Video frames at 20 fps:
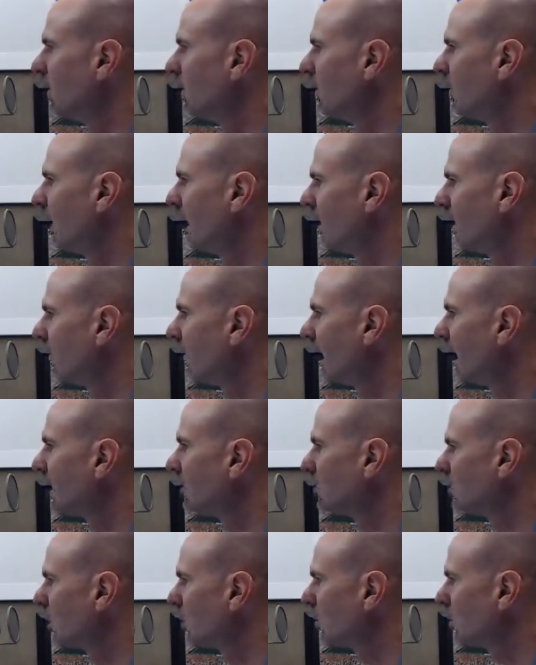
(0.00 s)
then
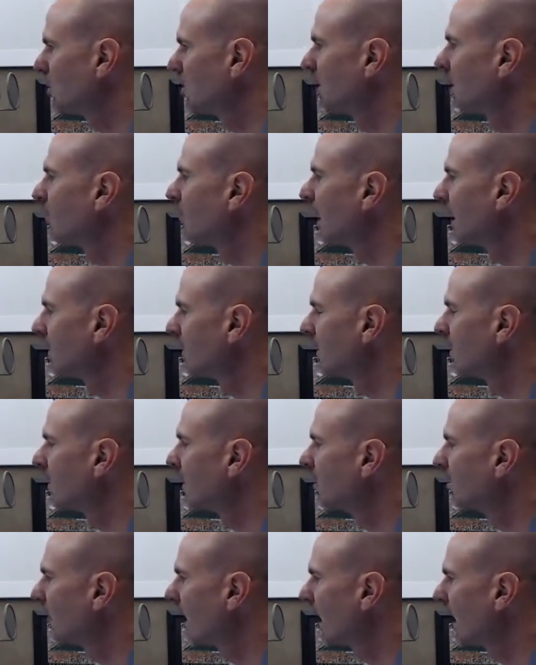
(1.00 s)
that chokes them and then
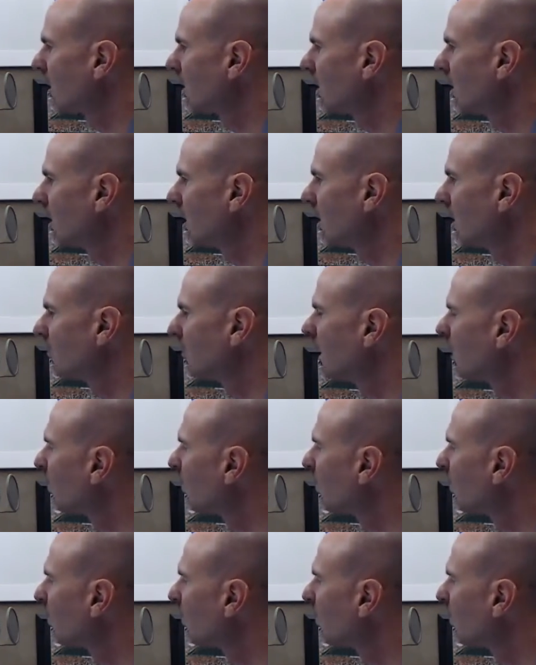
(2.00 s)
they back off.